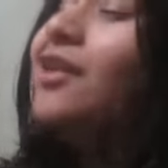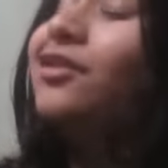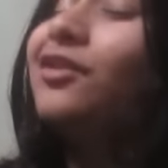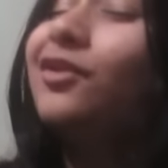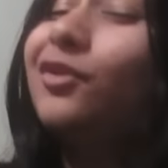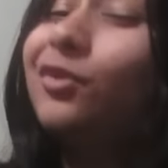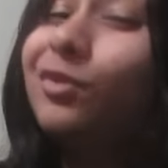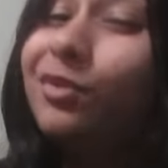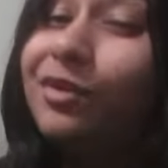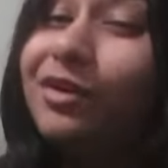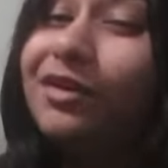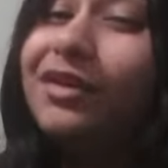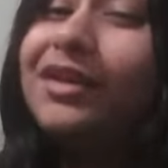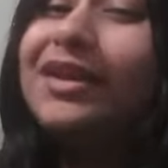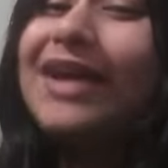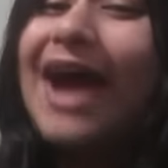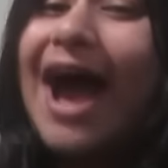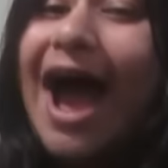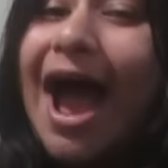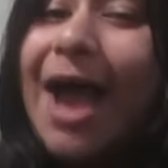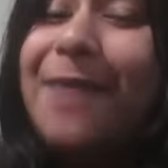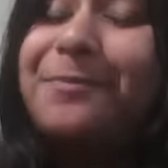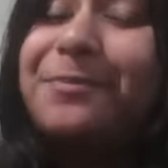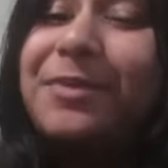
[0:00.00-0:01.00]
They're really
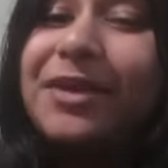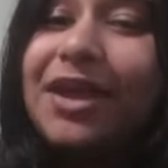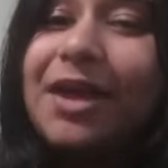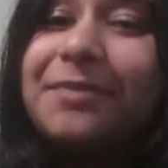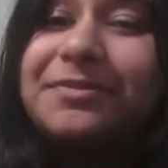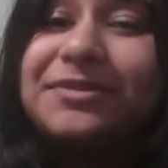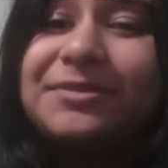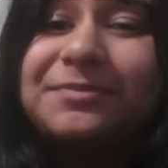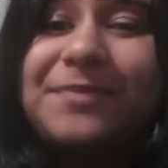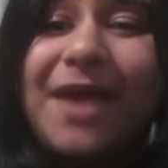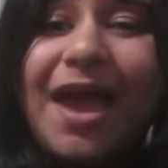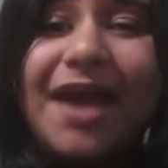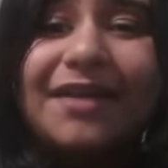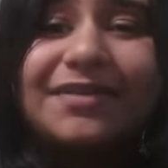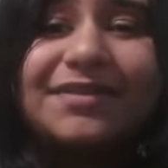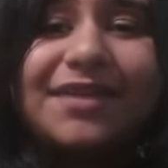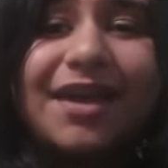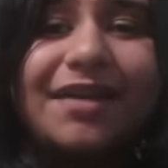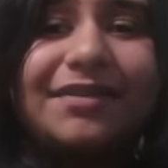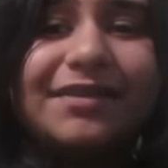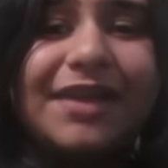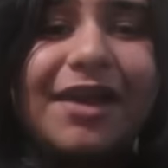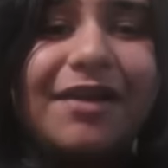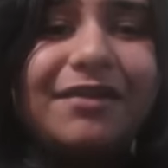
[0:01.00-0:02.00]
hyping up
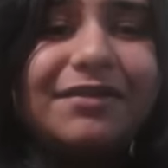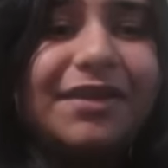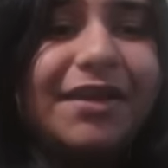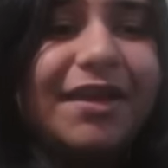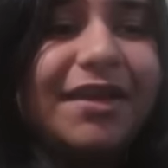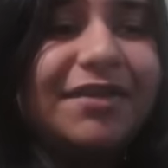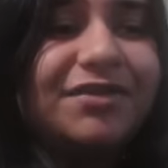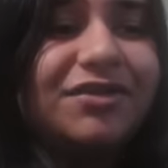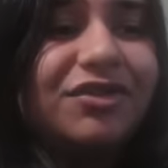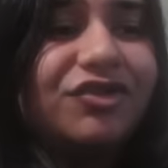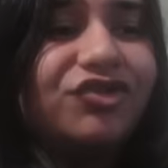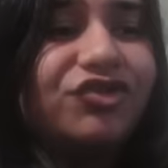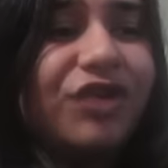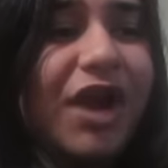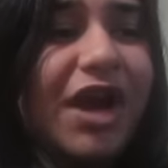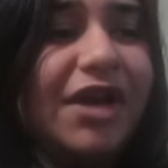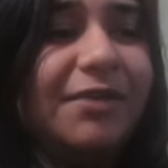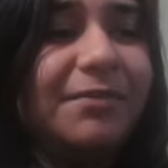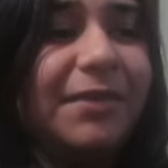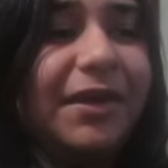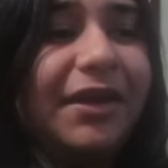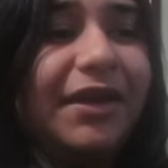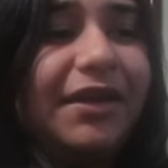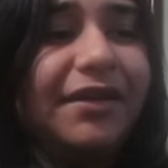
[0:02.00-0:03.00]
SmackDown nowadays. They're trying
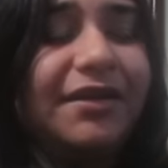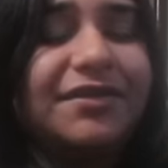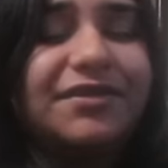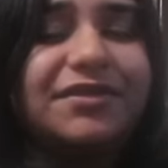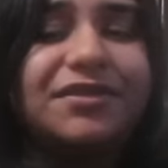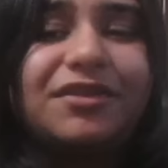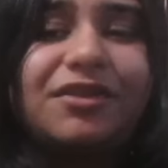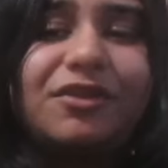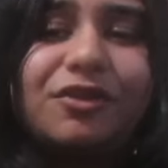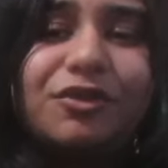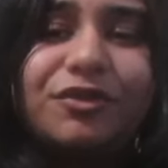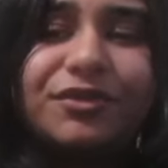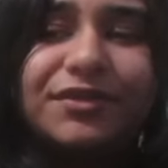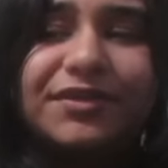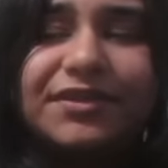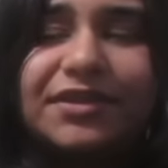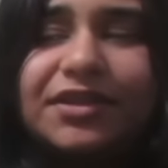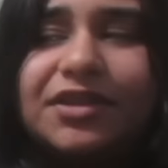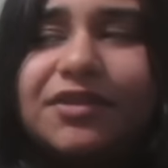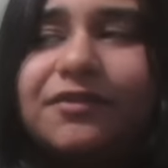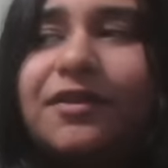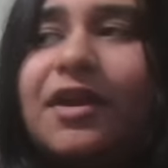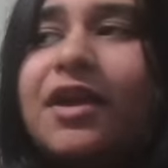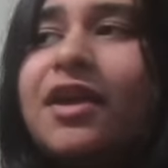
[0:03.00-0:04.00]
to make it
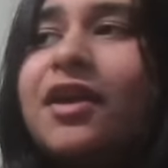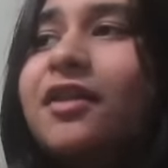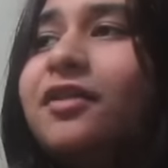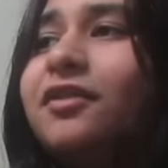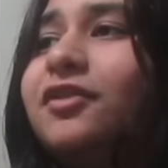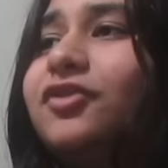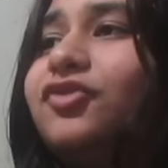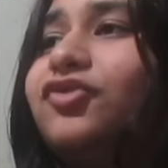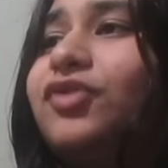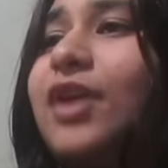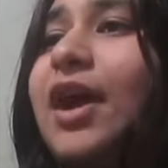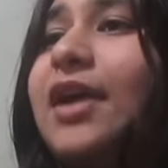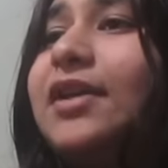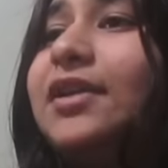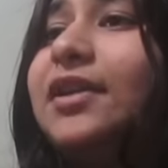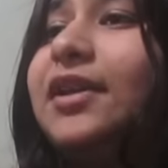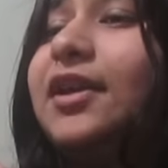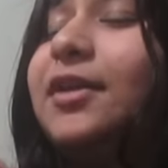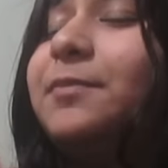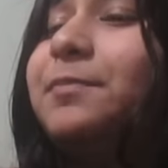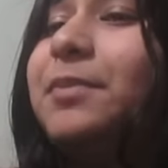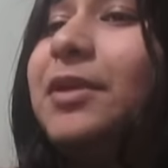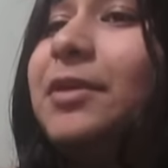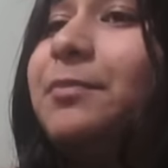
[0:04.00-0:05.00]
exclusive. They're trying to
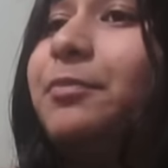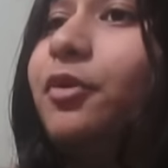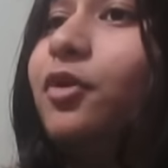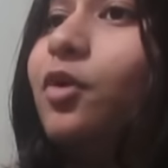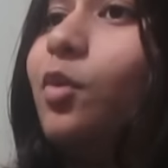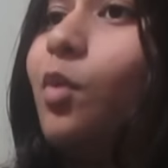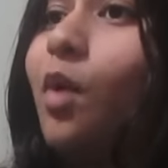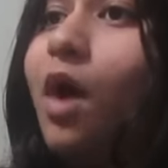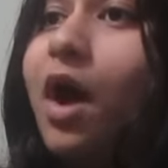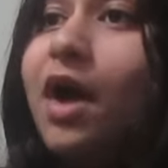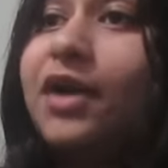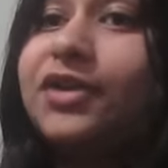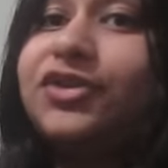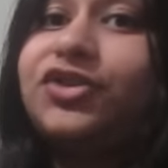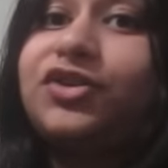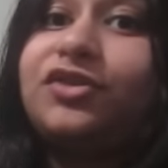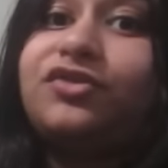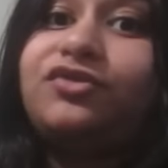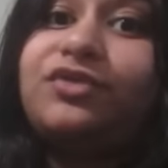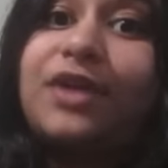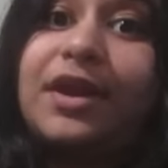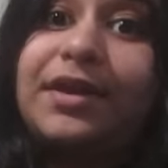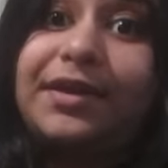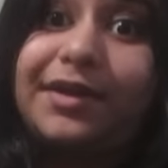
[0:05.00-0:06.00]
get people to watch
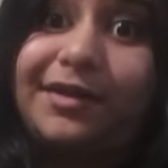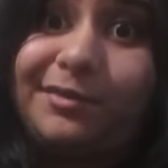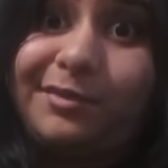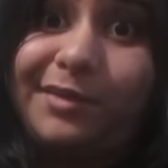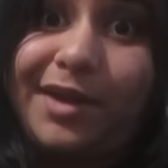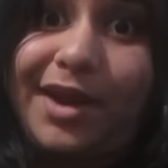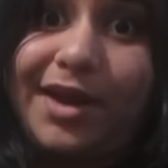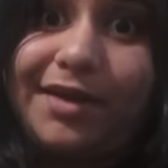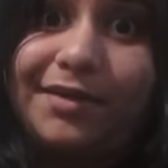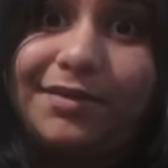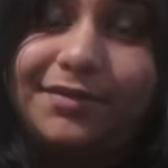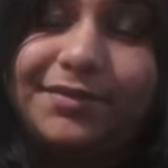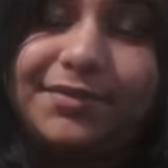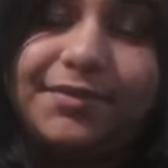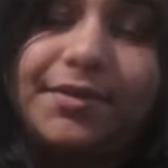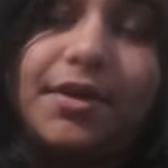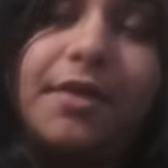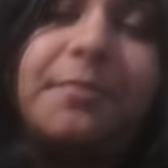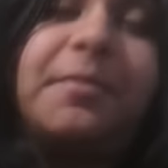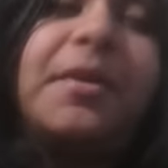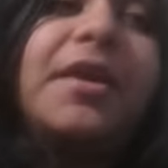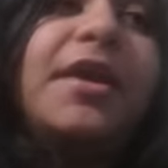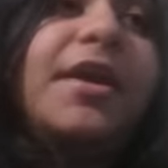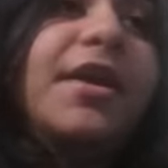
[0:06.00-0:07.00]
and trying to get ratings
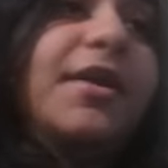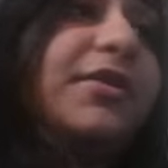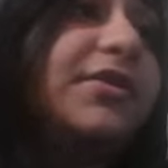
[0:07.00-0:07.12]
up.